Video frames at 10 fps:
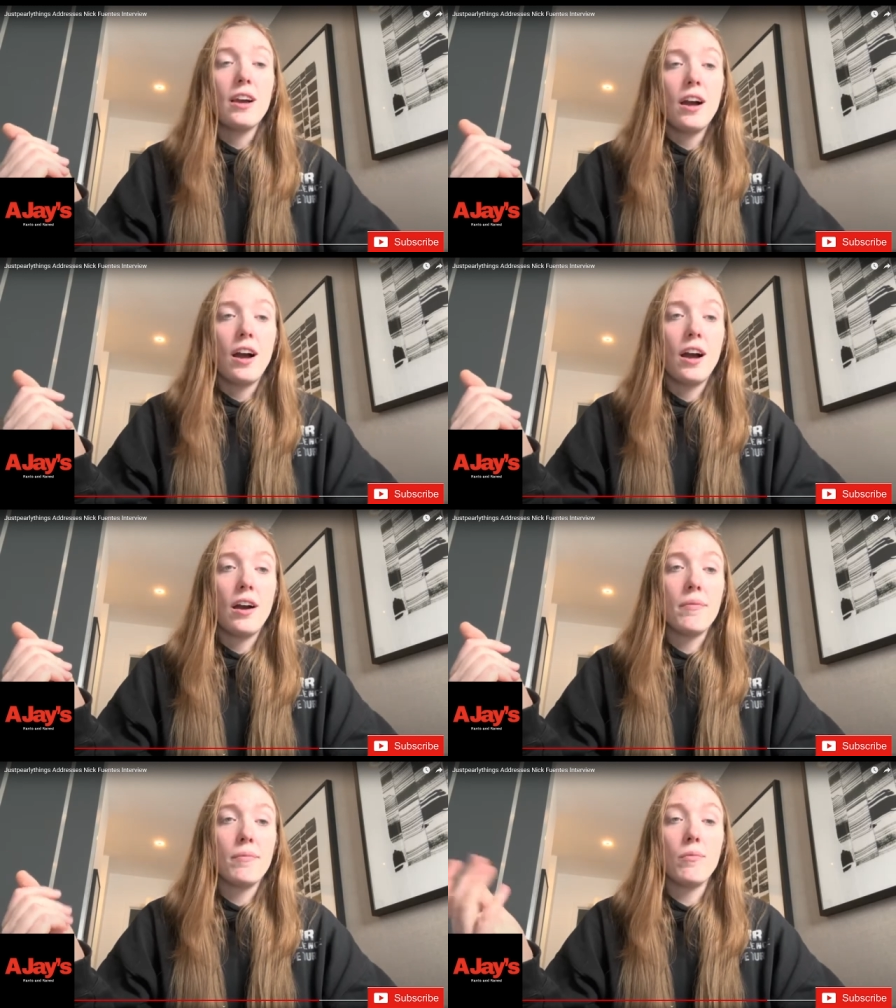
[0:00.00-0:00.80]

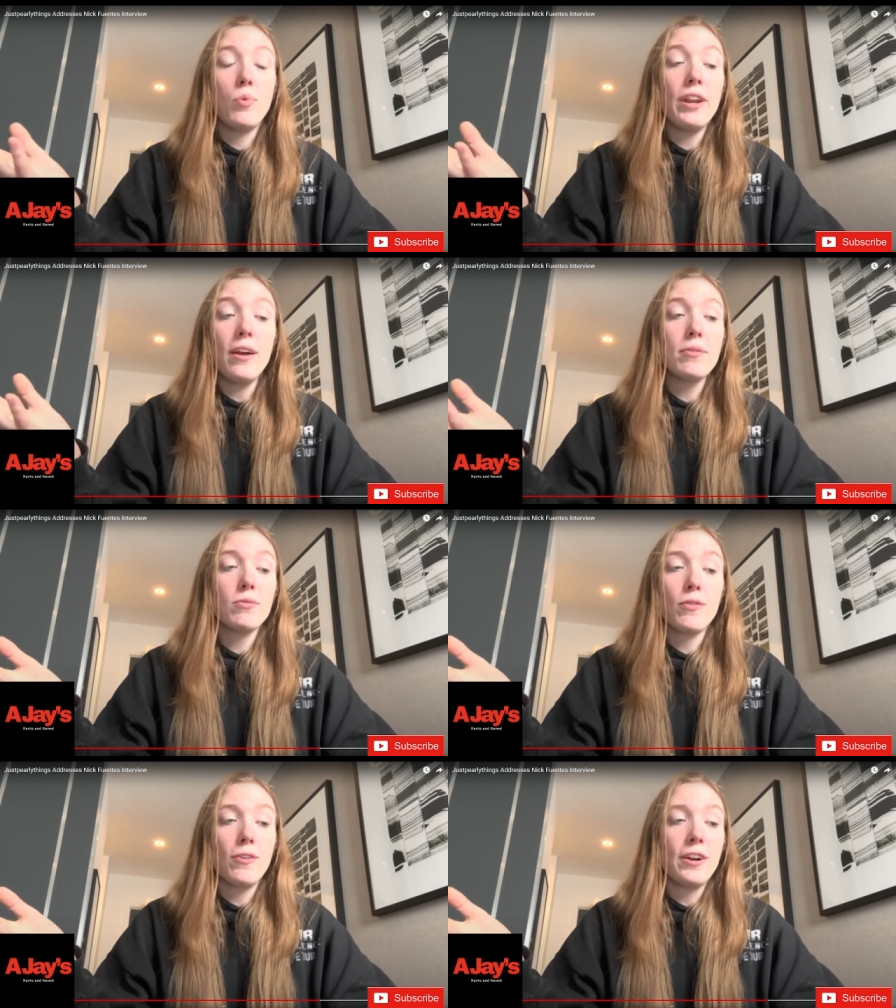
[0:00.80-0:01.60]
What I was
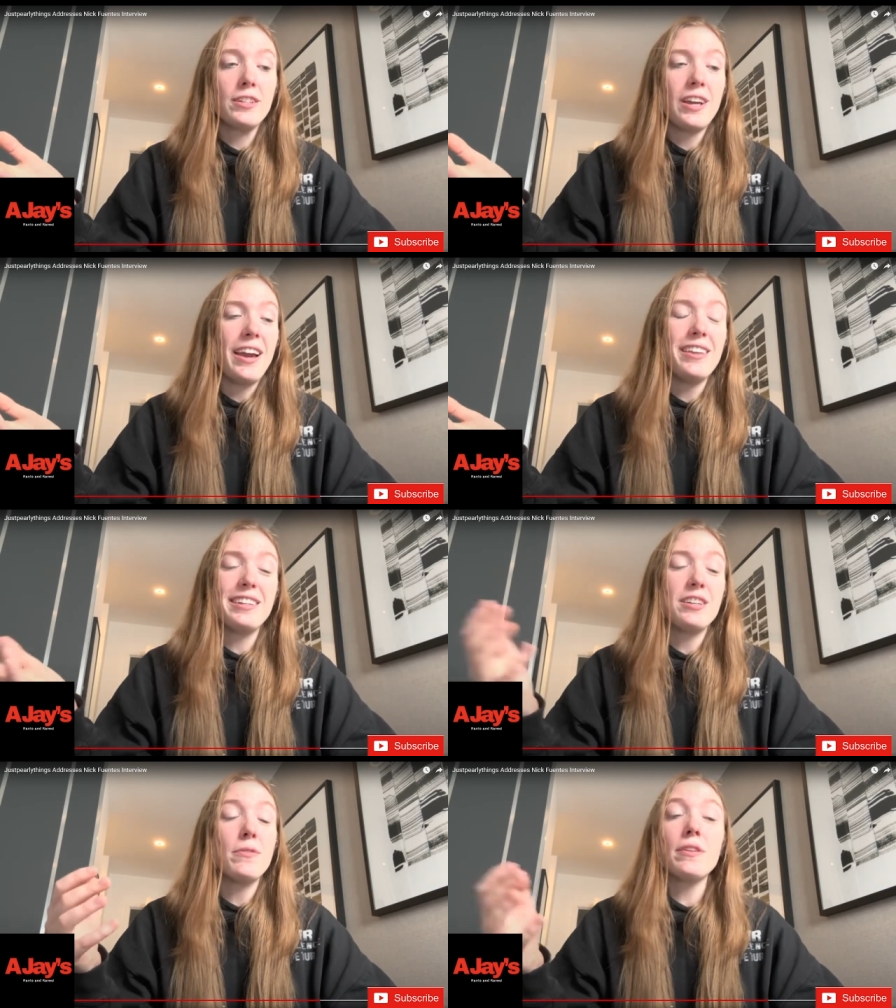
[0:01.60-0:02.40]
referring to, I
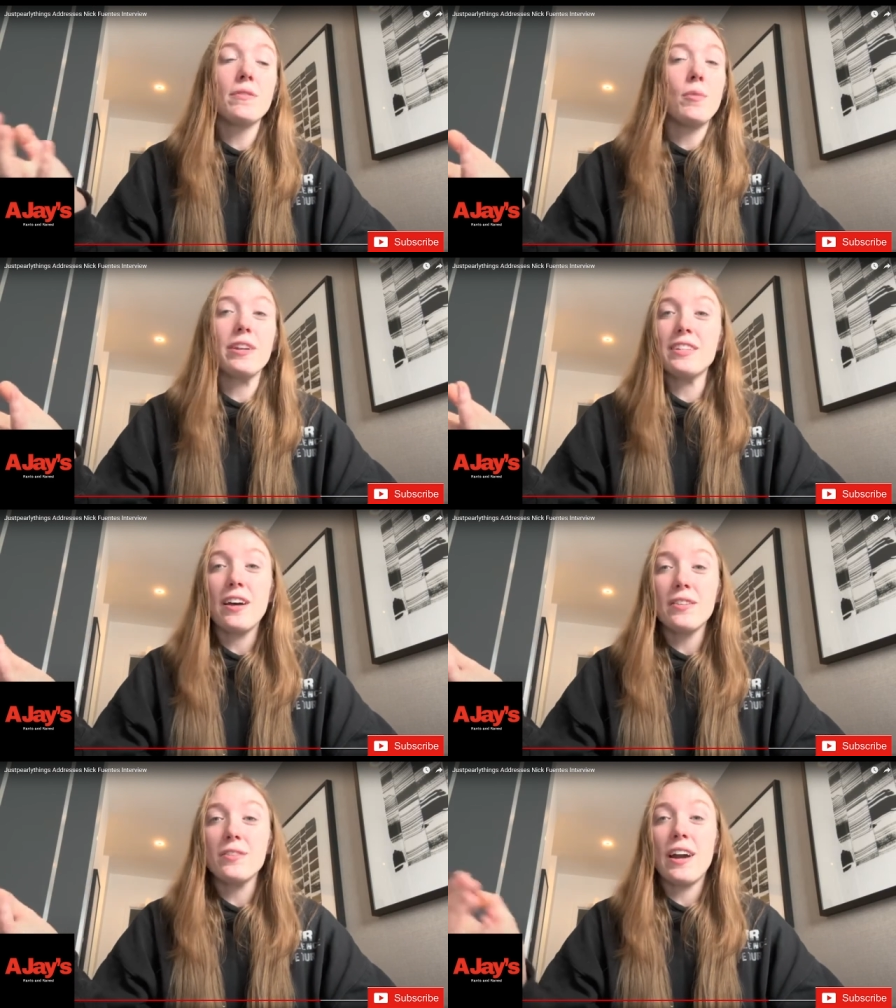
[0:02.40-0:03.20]
don't even want to tell
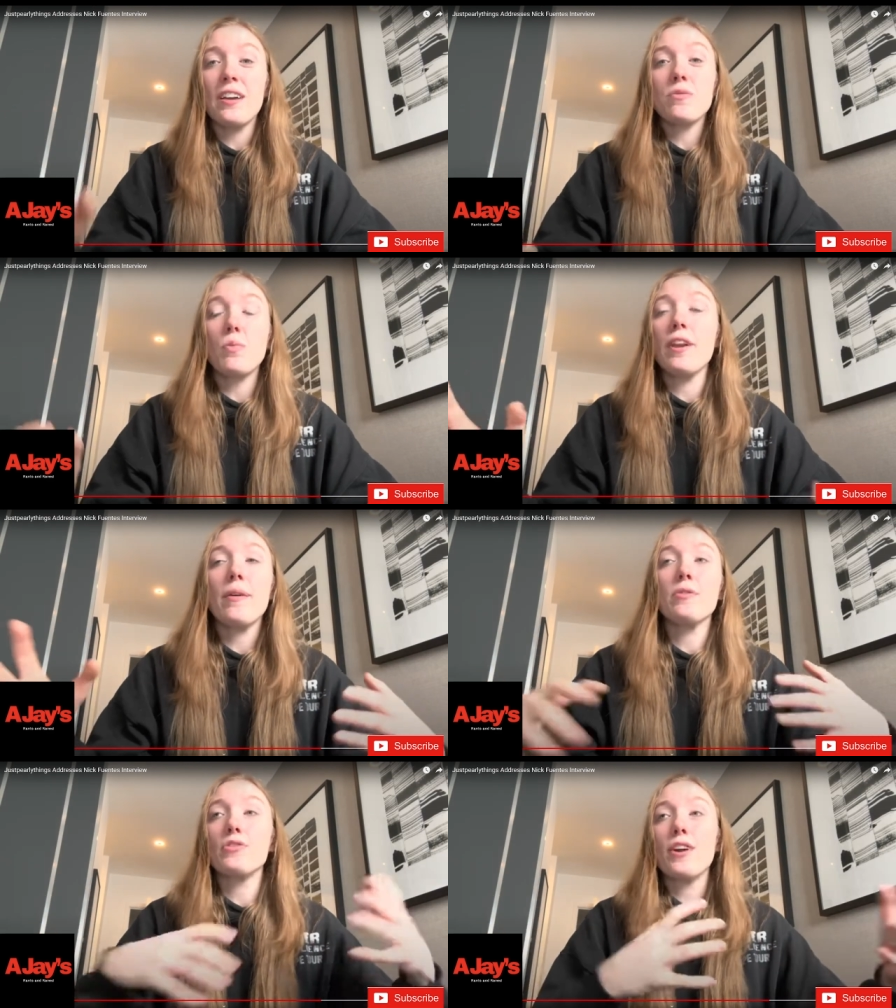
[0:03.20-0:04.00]
you guys what I
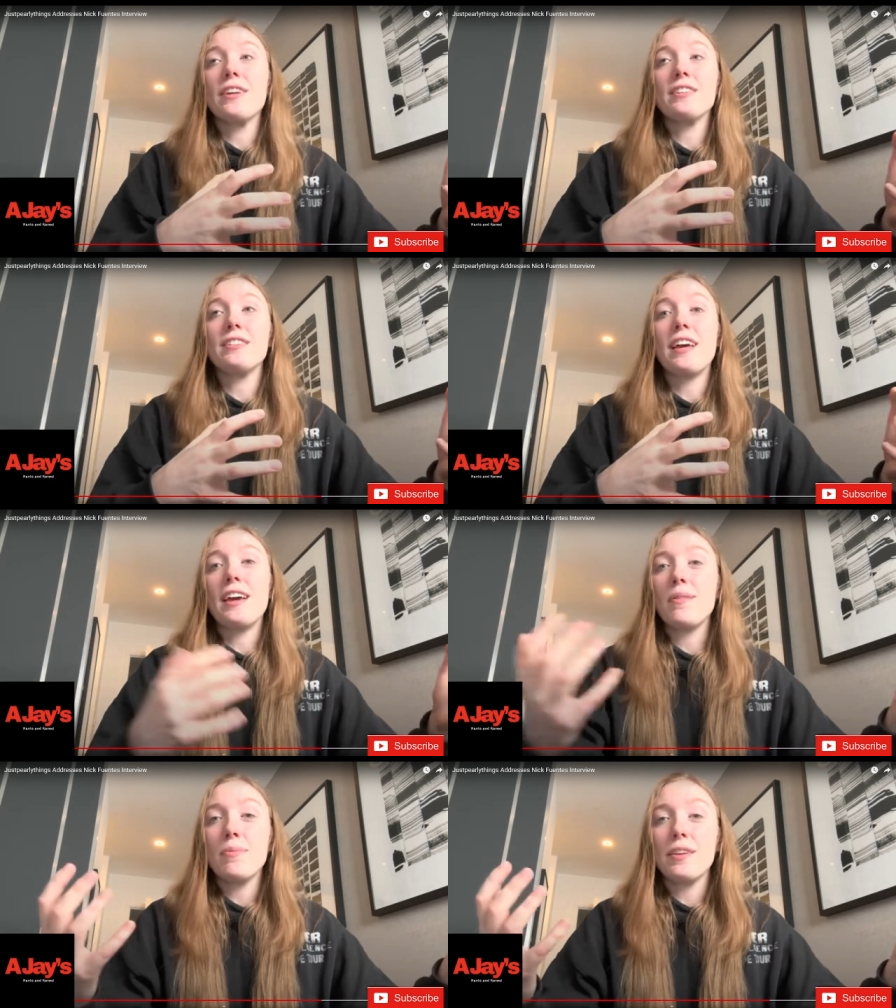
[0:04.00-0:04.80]
was trying to
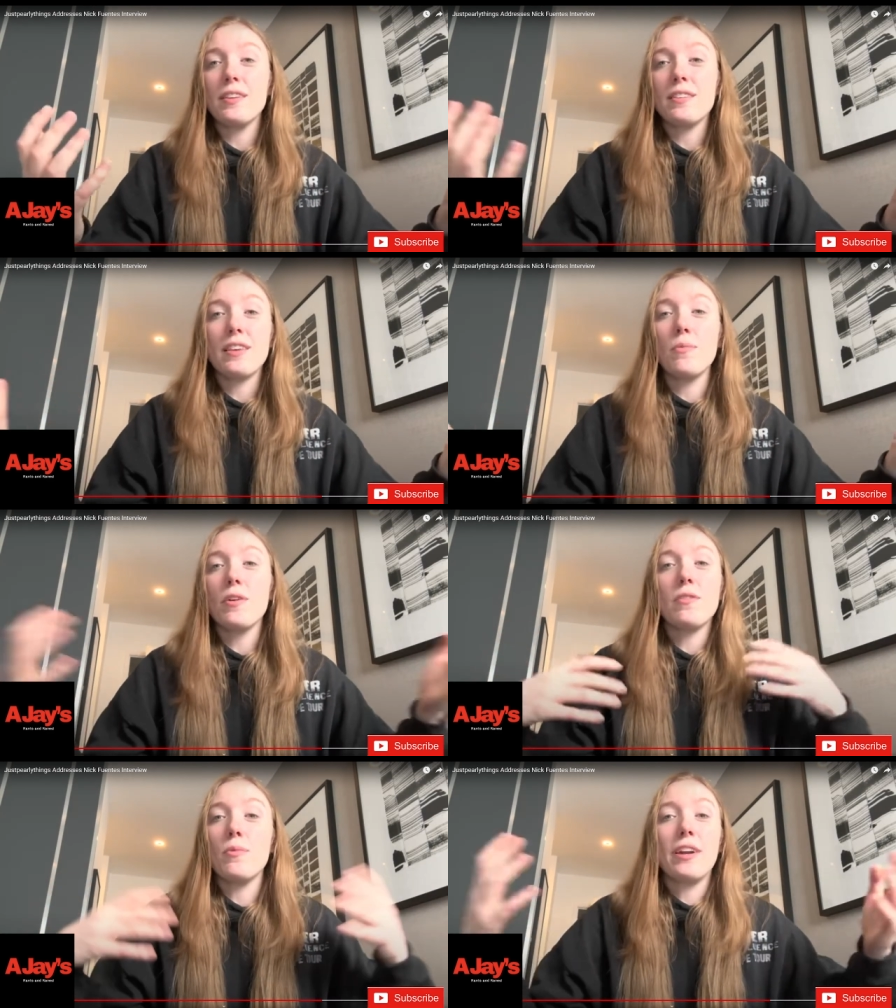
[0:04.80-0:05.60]
say because it
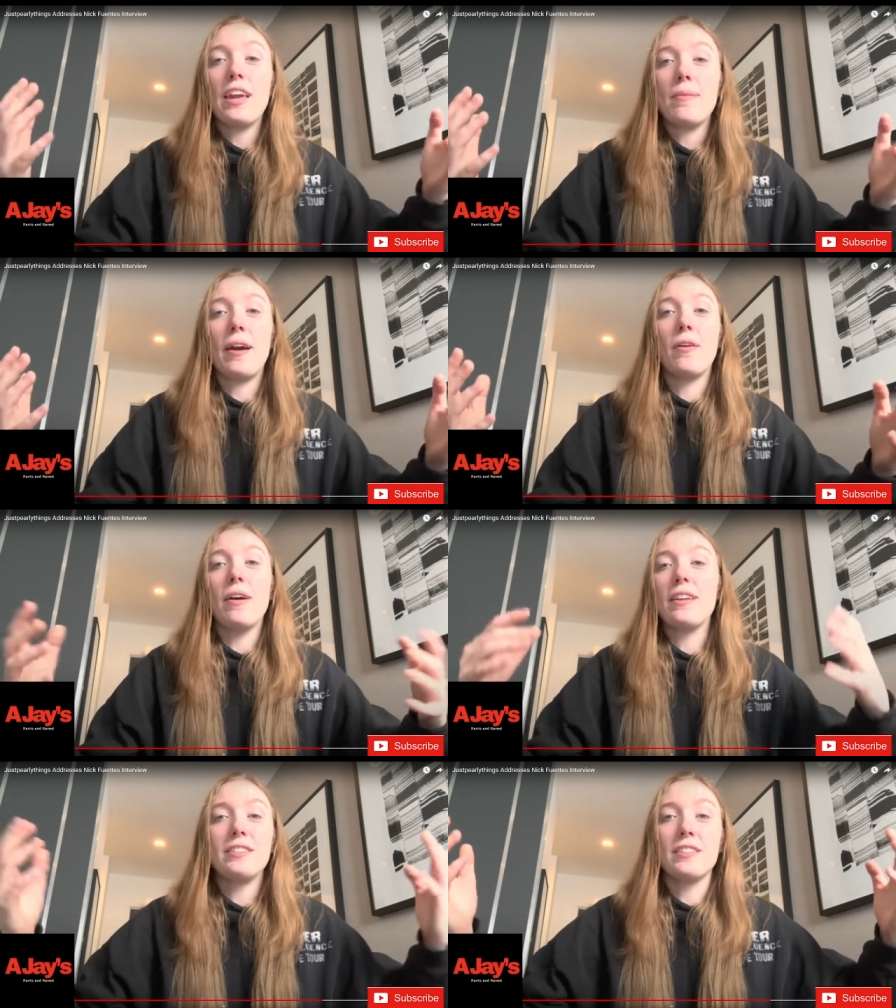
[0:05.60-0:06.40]
wasn't what came out
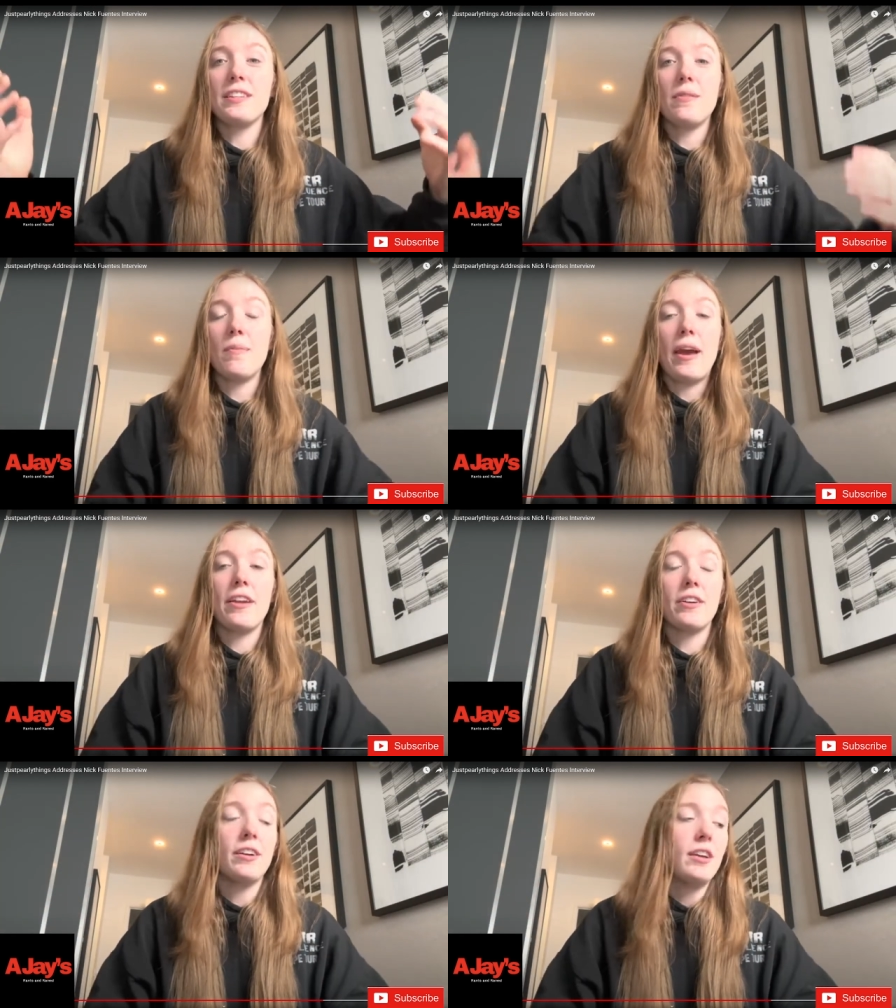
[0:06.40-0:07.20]
and it doesn't even matter.